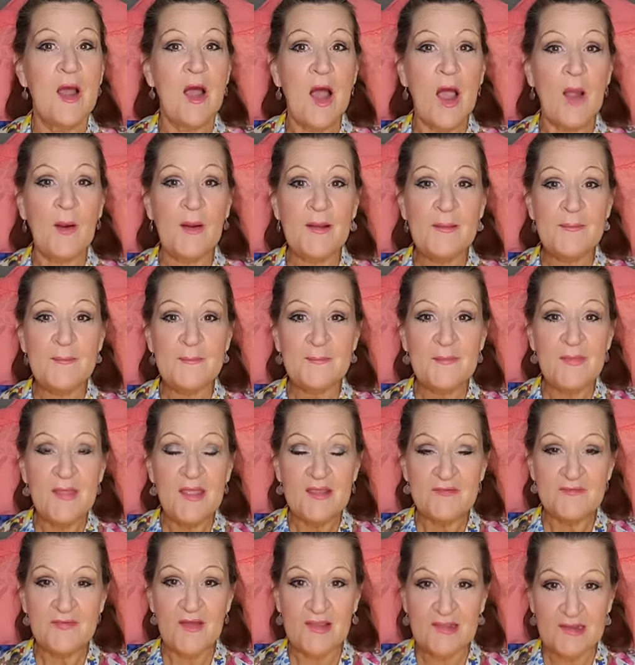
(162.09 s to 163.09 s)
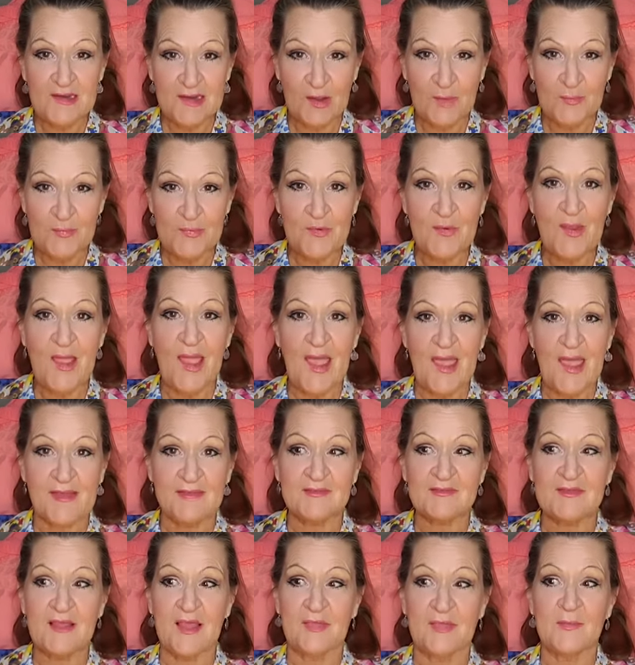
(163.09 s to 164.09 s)
All right. If I can help you,
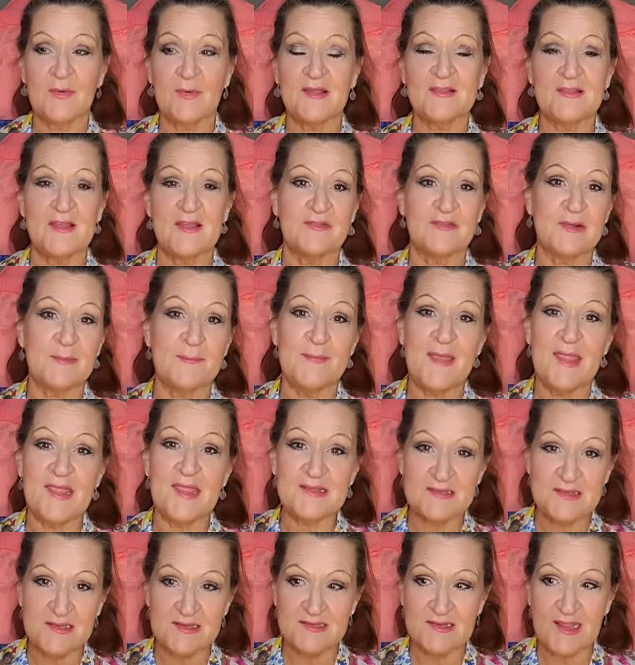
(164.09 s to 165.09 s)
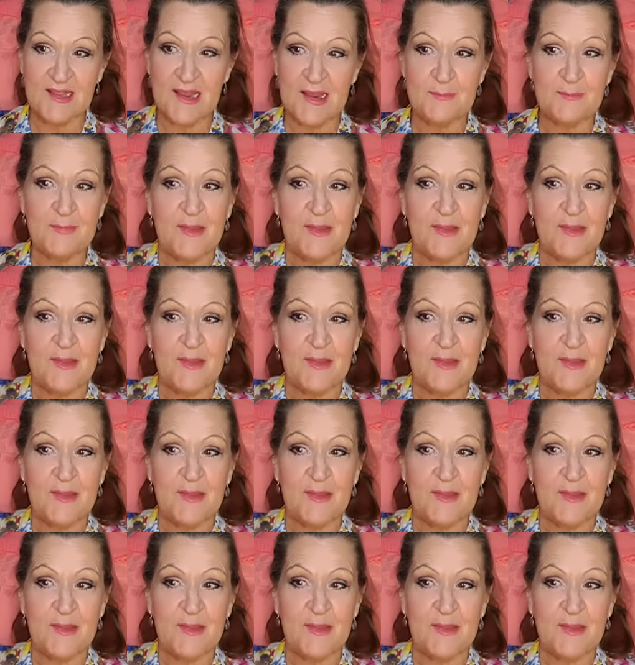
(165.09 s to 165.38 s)
ask. Otherwise, have an amazing day.